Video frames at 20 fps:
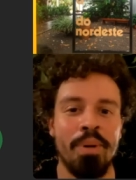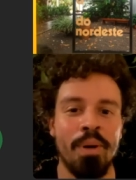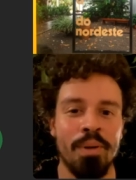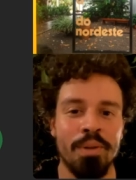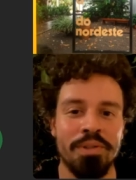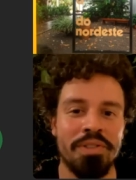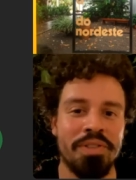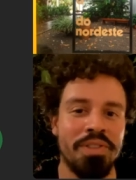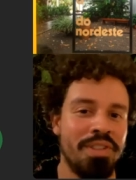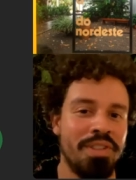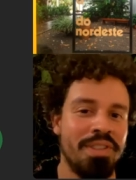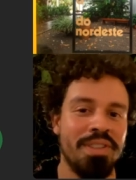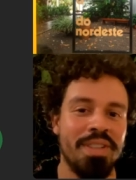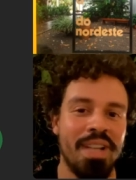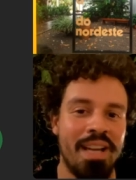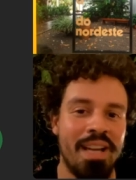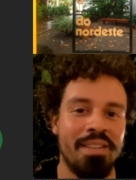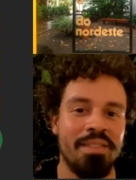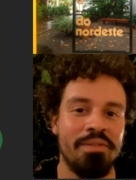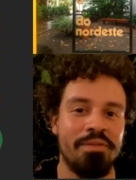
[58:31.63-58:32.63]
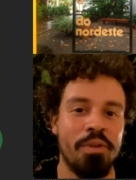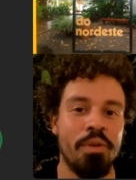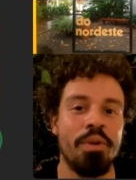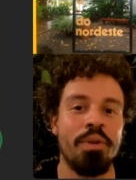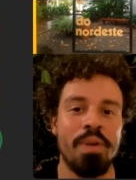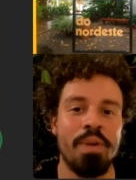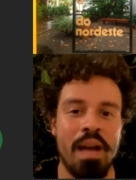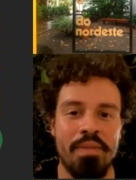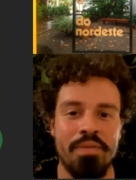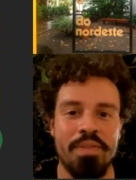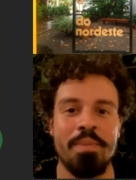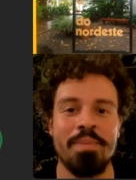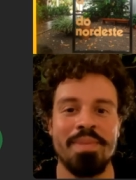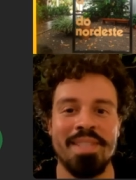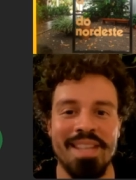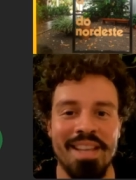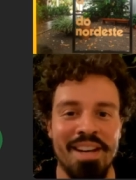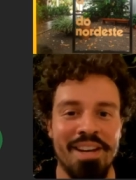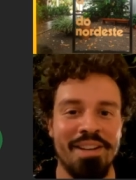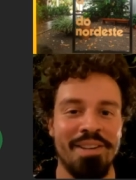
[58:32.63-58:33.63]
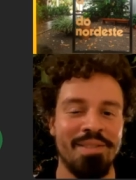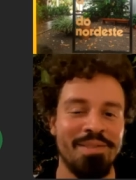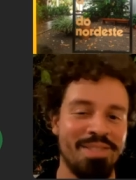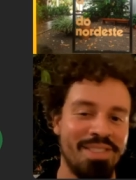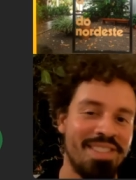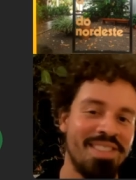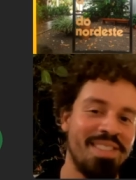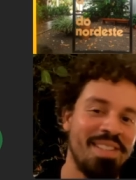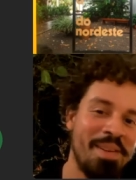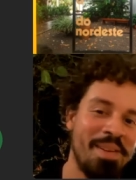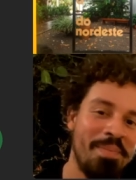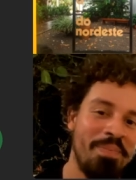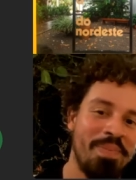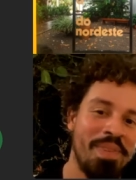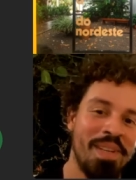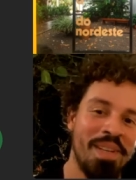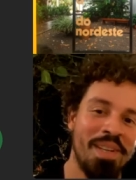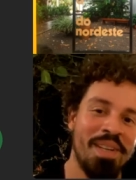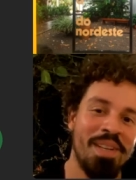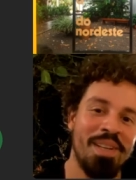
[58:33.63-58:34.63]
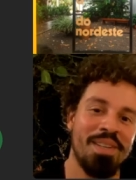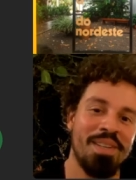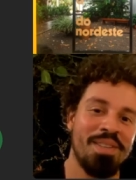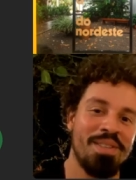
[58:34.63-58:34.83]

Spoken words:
poster and photograph themselves. Great.